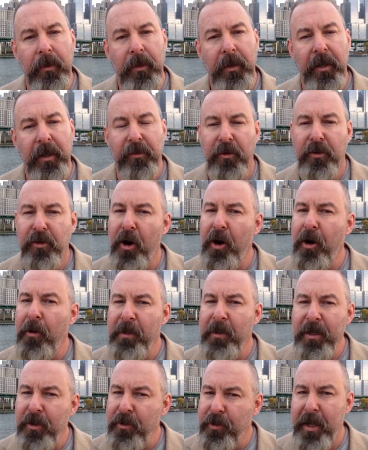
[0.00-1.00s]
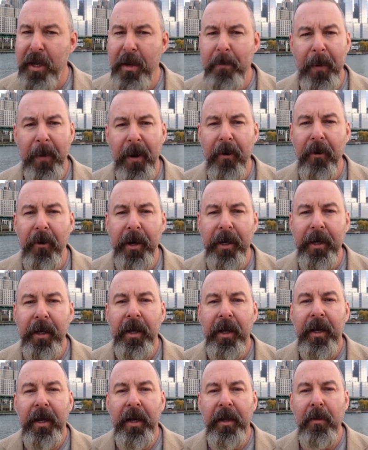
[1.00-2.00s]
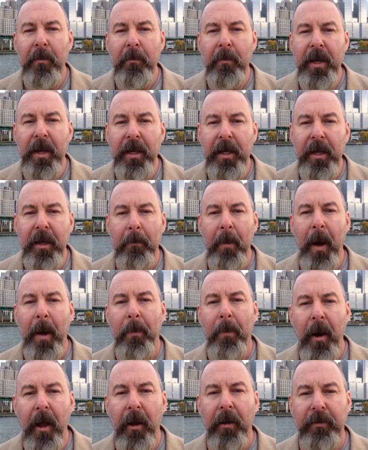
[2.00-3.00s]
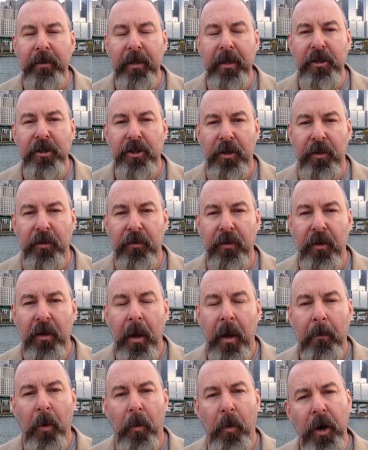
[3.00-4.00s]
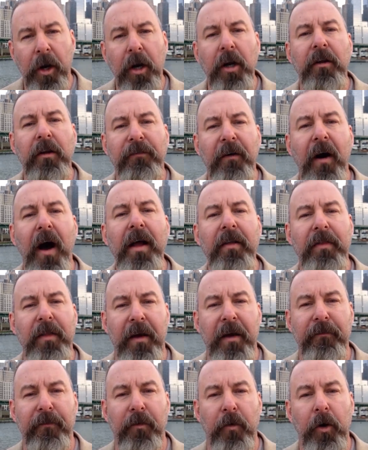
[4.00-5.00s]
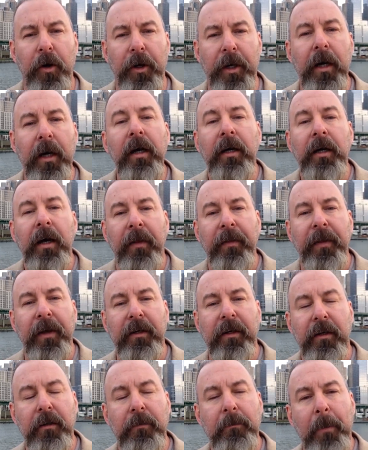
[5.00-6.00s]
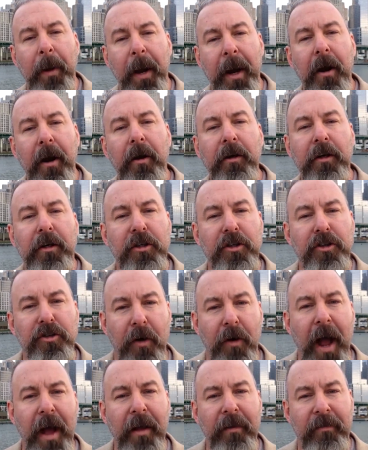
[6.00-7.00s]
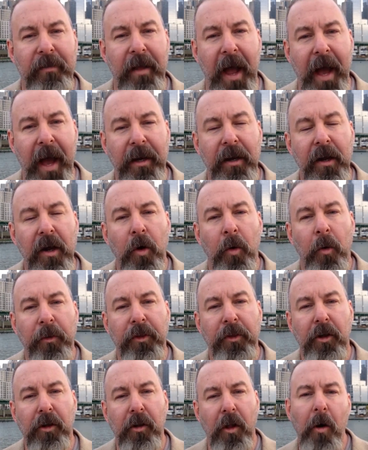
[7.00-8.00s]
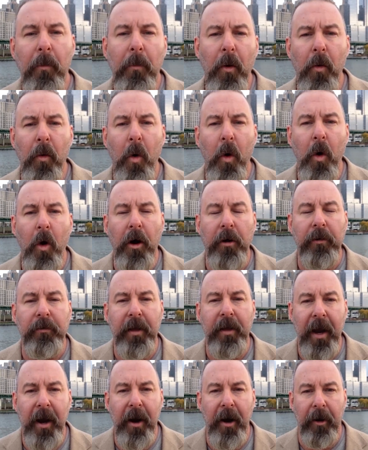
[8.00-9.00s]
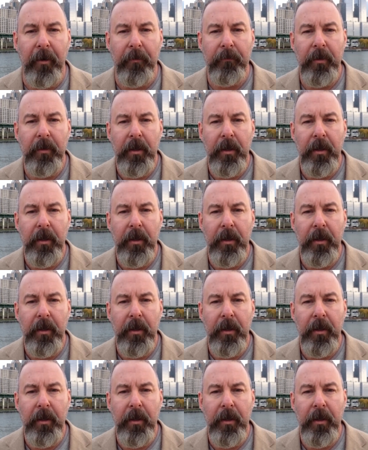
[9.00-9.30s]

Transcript: It's a term that you keep hearing in the media and by politicians, but we're going to define that for you and then compare and contrast that with the global war on terror.